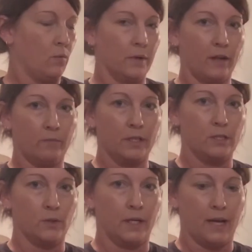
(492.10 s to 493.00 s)
what I've been
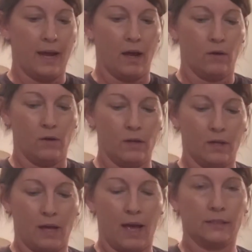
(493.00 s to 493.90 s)
doing now,
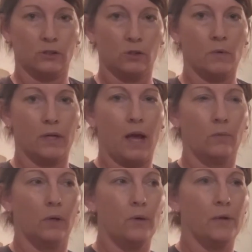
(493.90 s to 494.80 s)
I
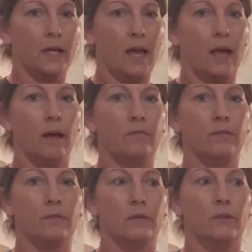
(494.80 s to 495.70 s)
really want to have
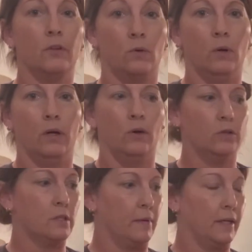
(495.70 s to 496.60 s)
the oil
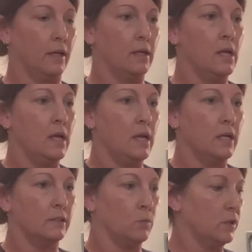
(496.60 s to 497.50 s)
to make it
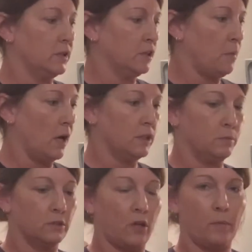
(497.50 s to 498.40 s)
as moist as
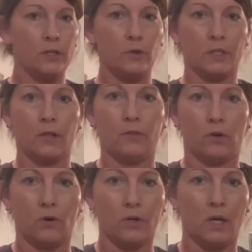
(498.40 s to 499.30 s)
possible. So I've been doing a
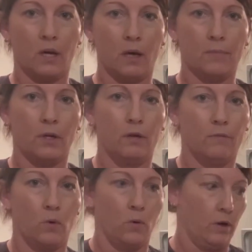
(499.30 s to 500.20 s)
1/3 cup
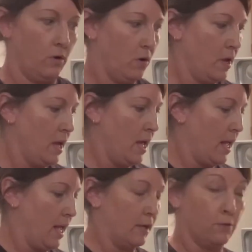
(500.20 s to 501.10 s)
of oil
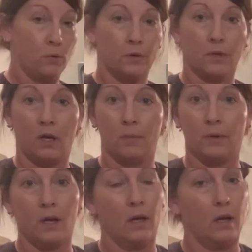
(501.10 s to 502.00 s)
and a 1/4
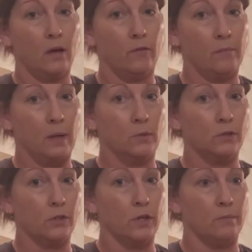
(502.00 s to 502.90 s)
cup of maple
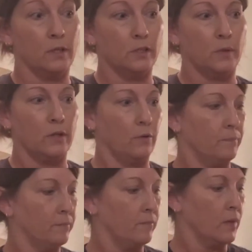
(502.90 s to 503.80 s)
syrup
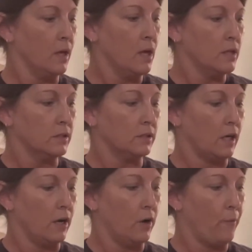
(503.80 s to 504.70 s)
sweetener.
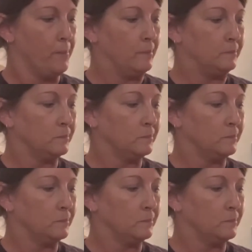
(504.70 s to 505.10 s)
So